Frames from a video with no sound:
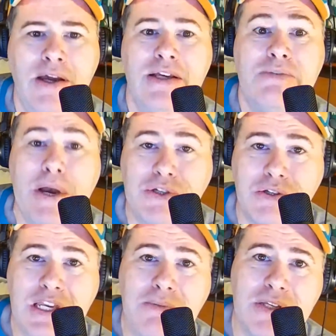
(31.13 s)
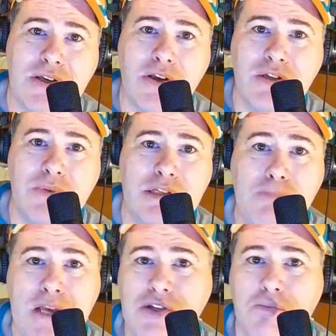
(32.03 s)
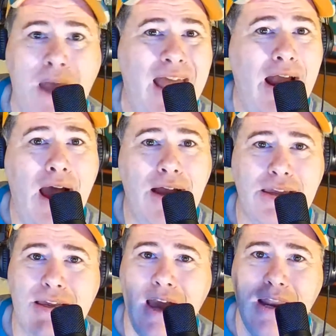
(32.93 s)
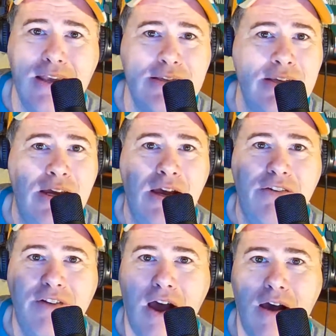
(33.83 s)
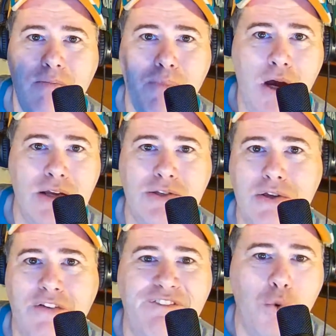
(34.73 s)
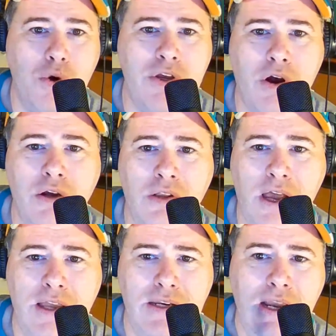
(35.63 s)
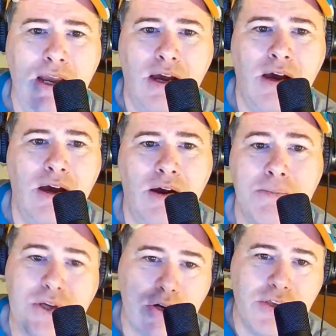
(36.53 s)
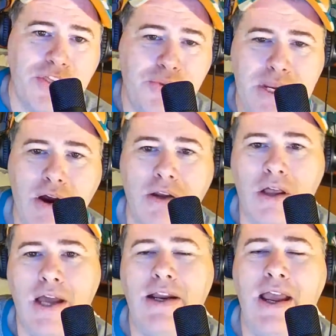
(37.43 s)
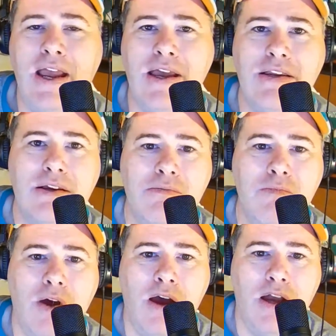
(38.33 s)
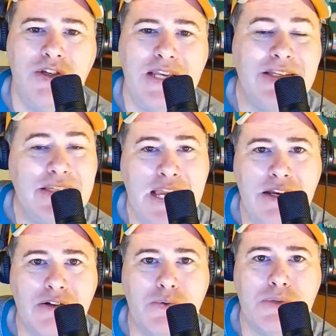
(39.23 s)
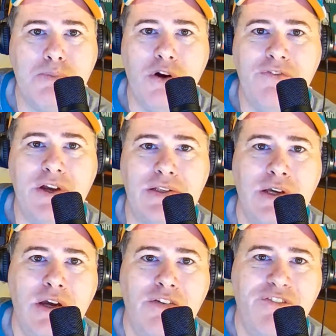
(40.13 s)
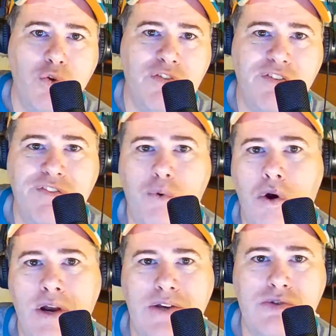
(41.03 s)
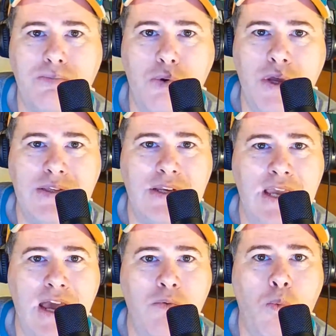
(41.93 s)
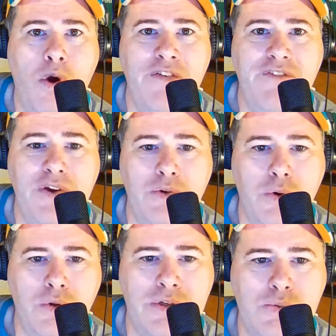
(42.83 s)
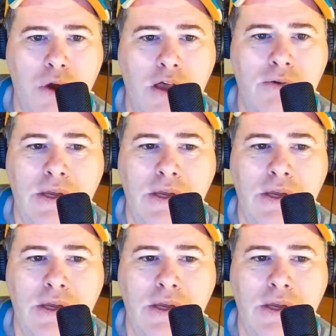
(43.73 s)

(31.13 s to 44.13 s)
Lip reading: Special teams has also been special. Matt Hawk, he got his punt to the 4-yard line. To the 3-yard line, and Jason Sanders was perfect, 4 for 4 on extra points, and he had 1 field goal as well.